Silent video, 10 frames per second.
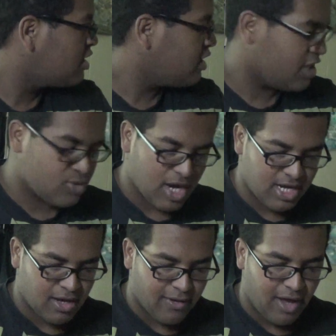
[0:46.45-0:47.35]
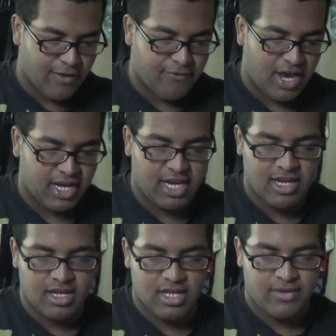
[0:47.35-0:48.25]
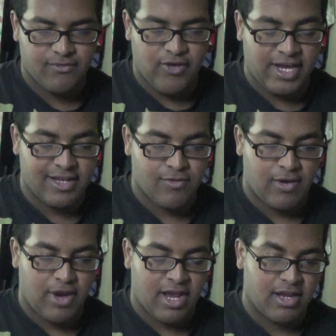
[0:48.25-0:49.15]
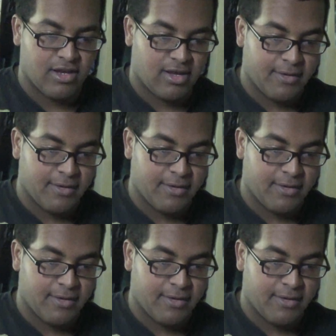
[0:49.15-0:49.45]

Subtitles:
He's riding a Viking. Frankie is riding